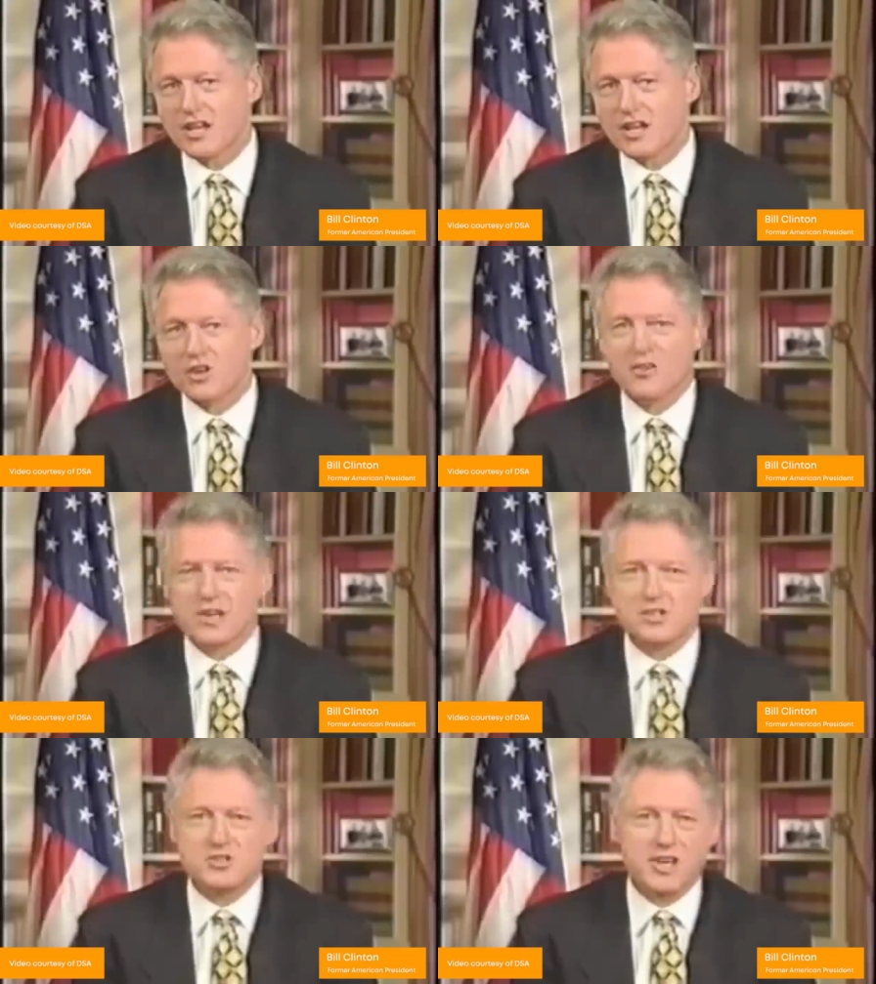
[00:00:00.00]
Your
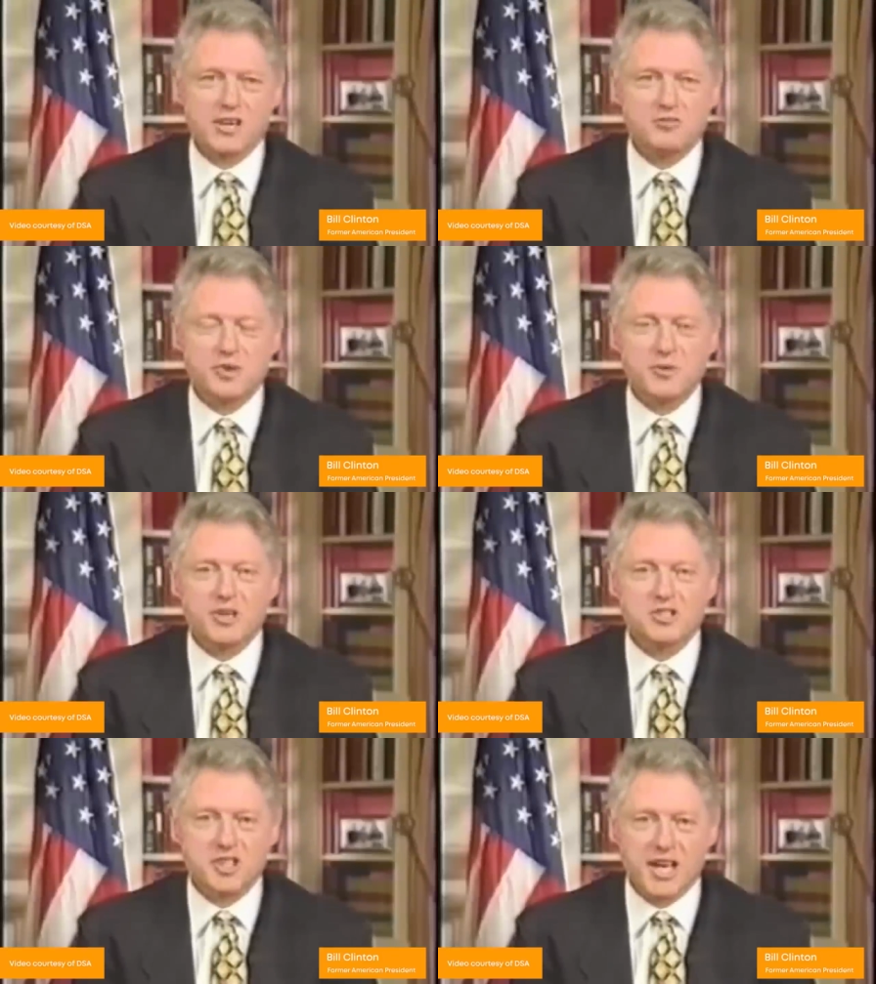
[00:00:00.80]
industry gives
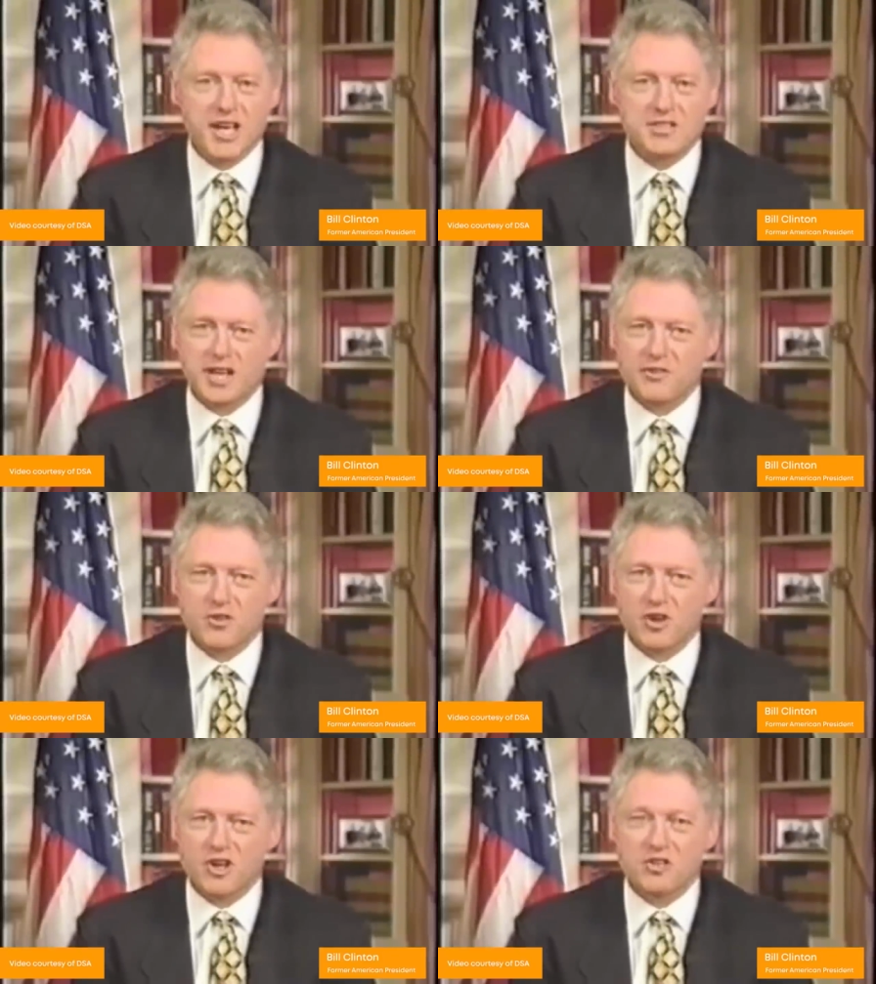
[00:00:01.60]
people a chance,
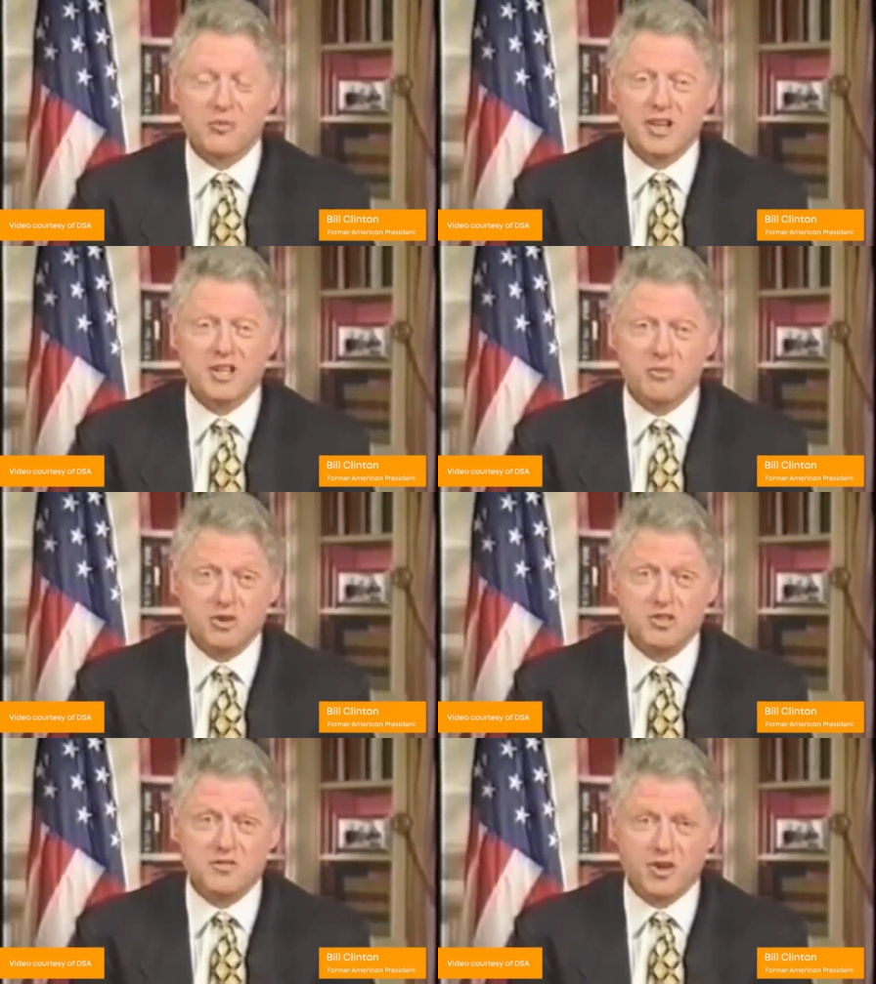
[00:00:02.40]
after all, to make the
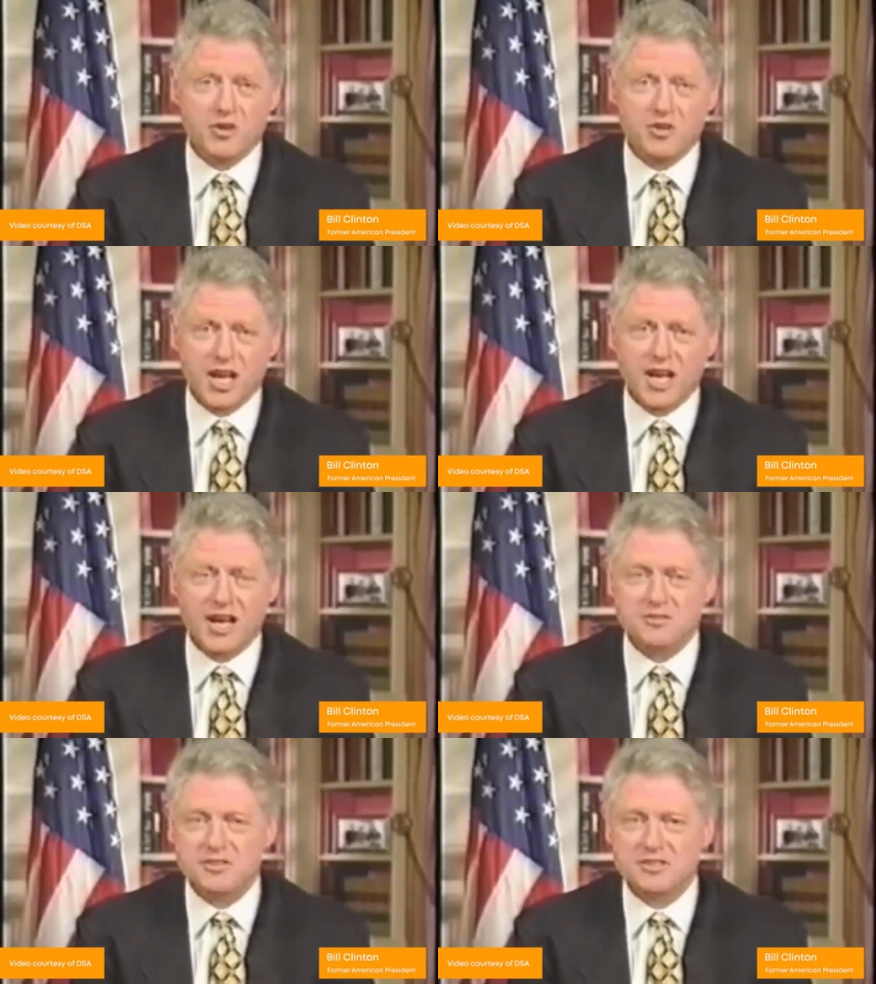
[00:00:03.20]
most of their own
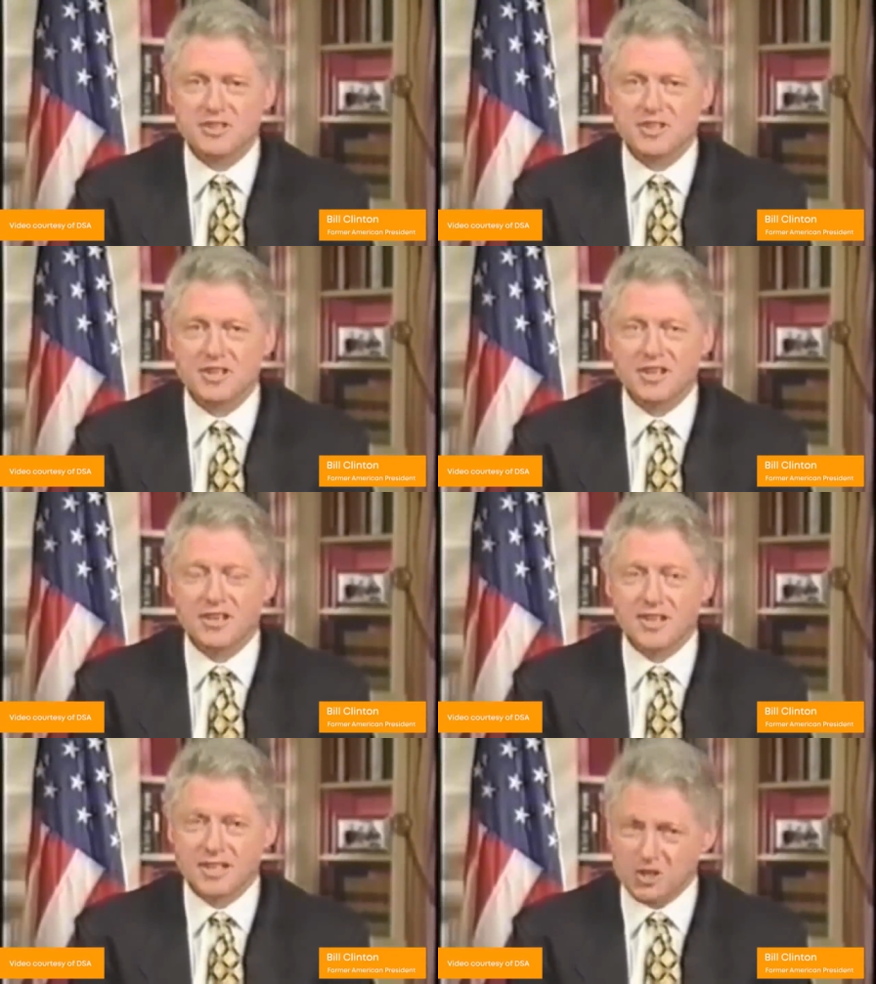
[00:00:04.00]
lives.
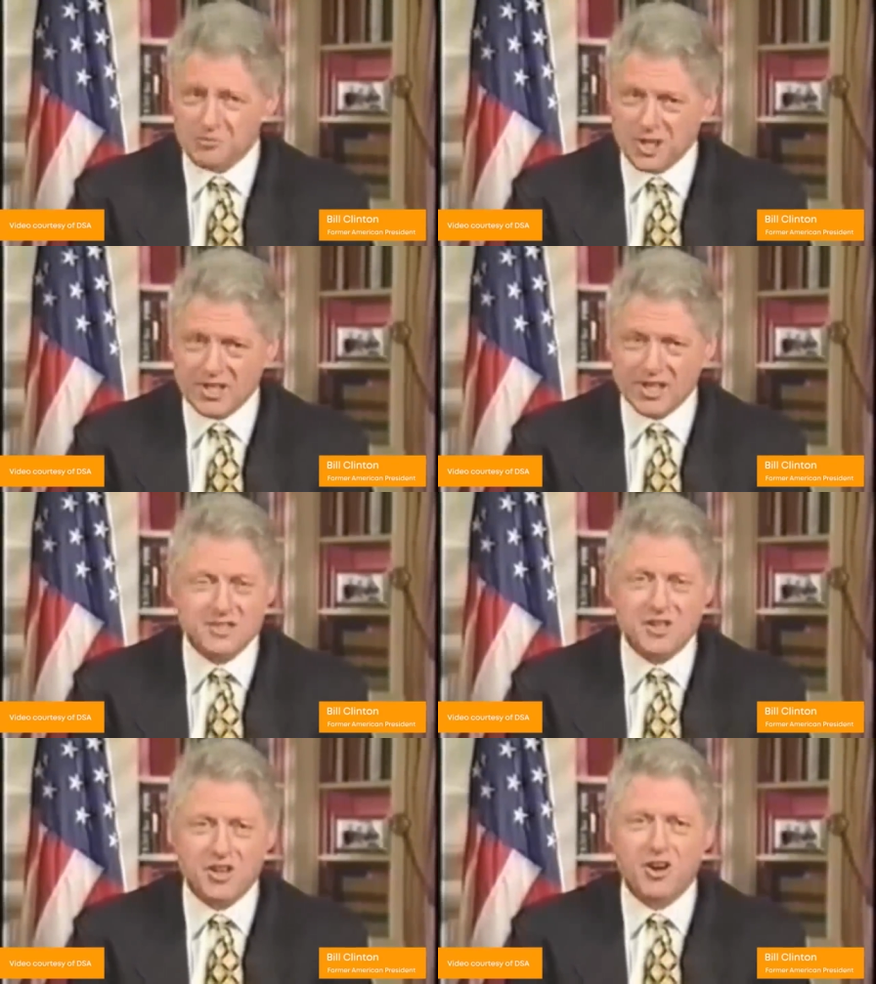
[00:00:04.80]
And to me,
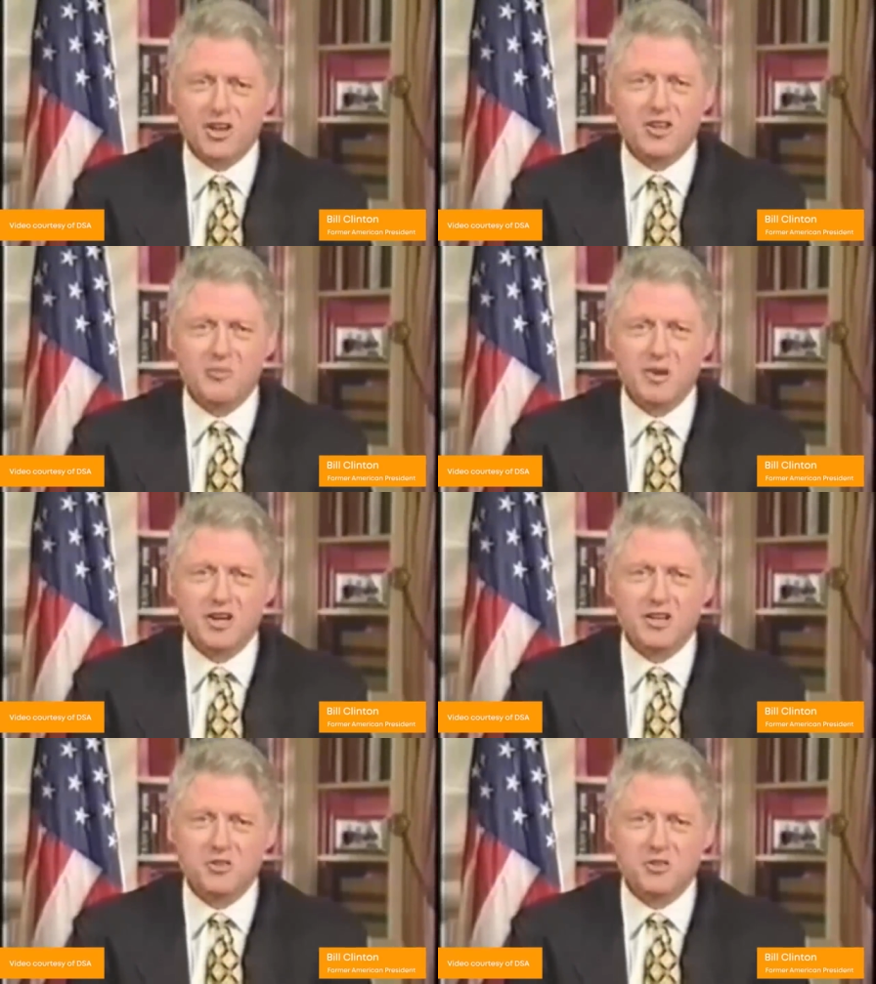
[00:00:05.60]
that's the heart of the American